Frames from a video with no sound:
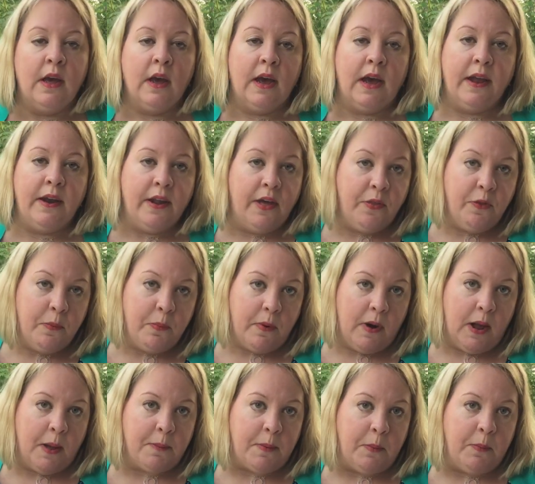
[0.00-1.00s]
Another
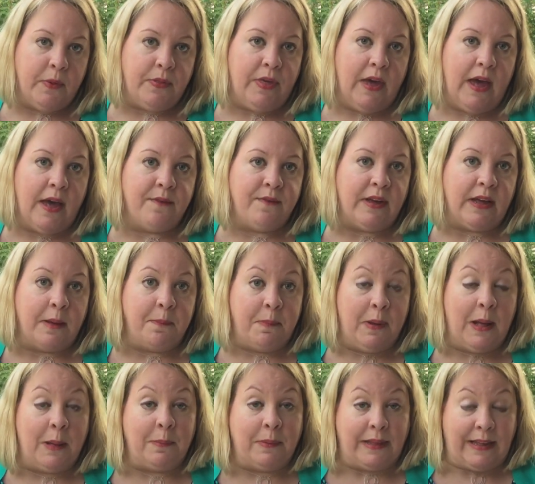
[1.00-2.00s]
problem with having a
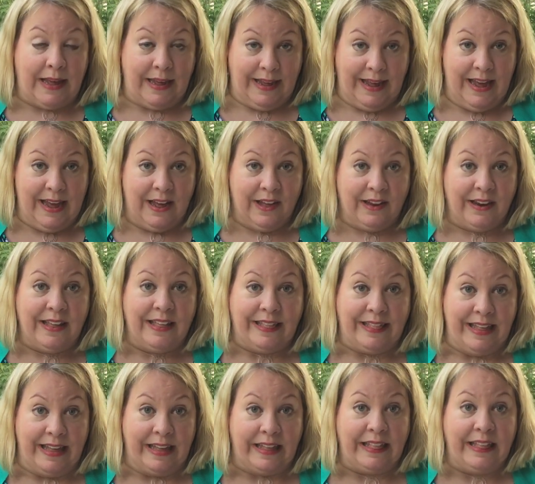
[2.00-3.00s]
public account is
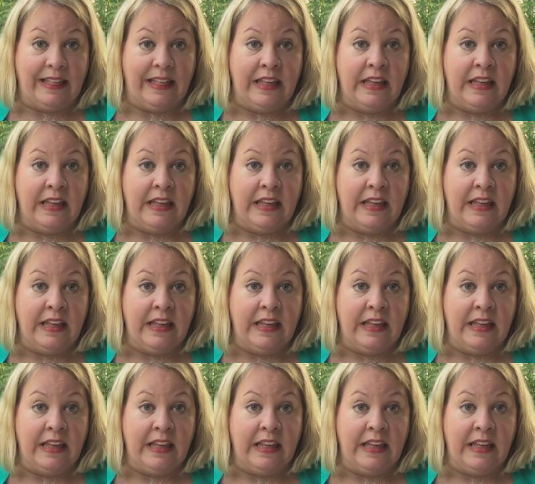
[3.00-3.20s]
this.